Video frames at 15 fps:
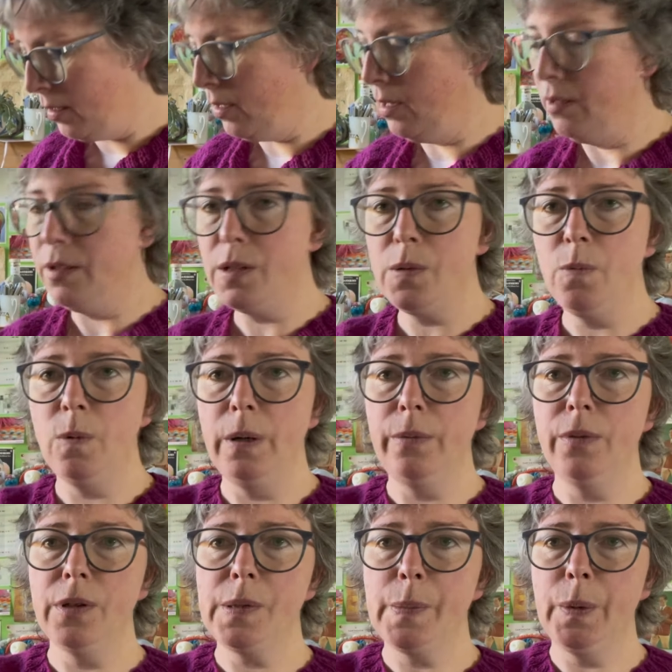I just wound
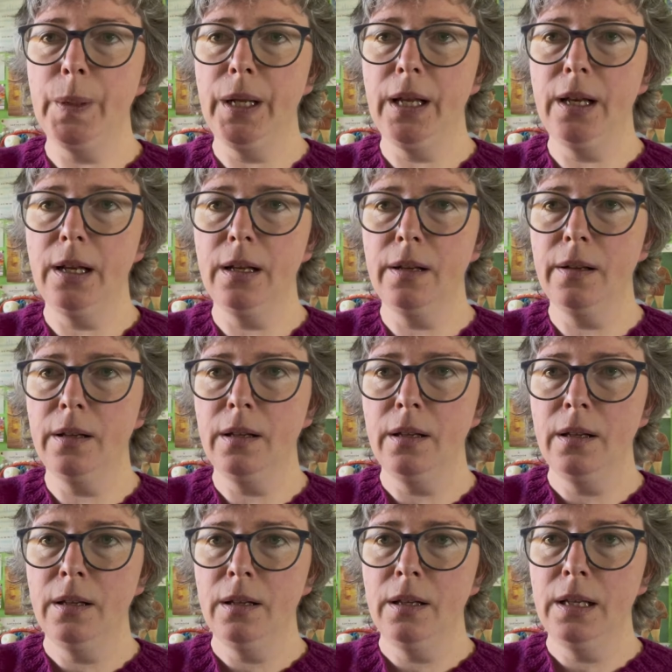this morning
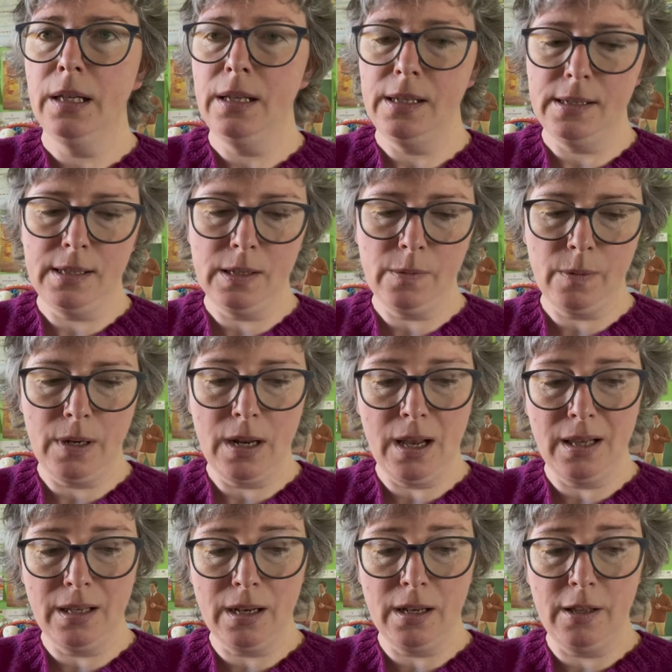is this one,
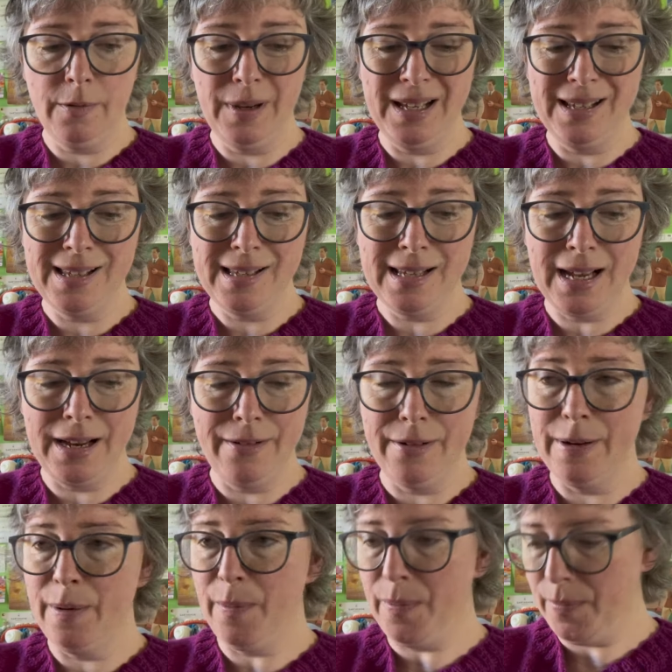and the colourway is
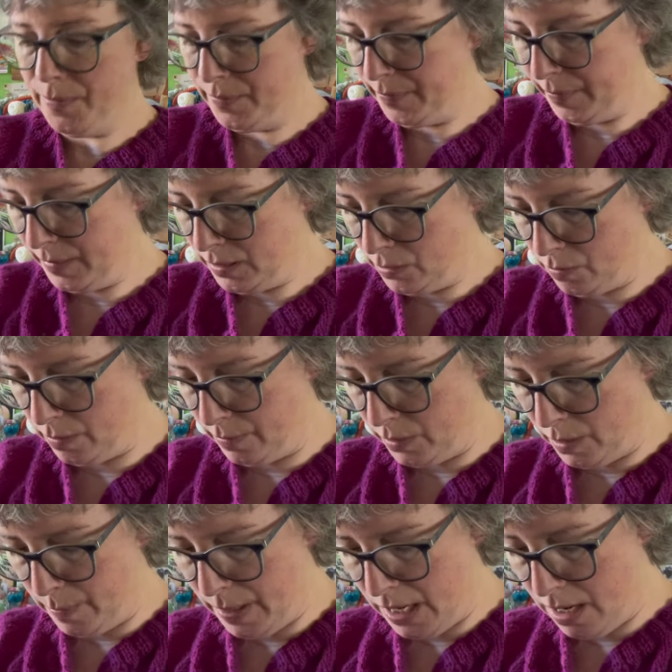Siren. So I'm
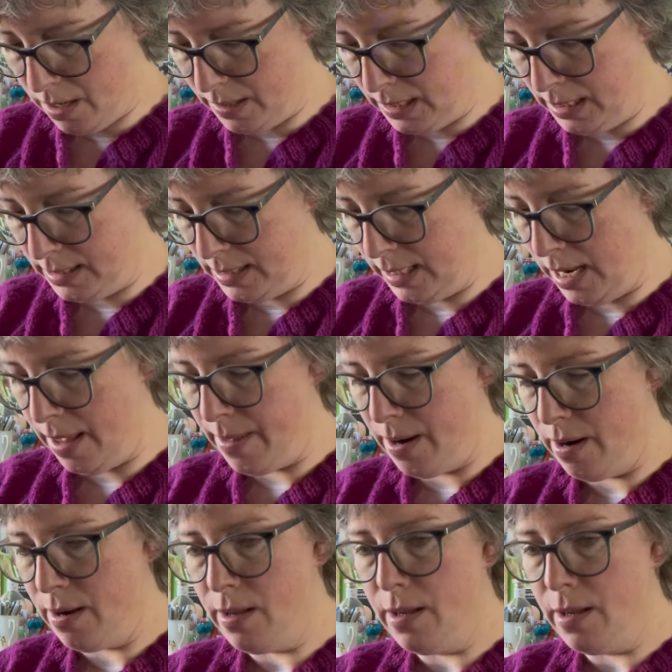going to pair these together.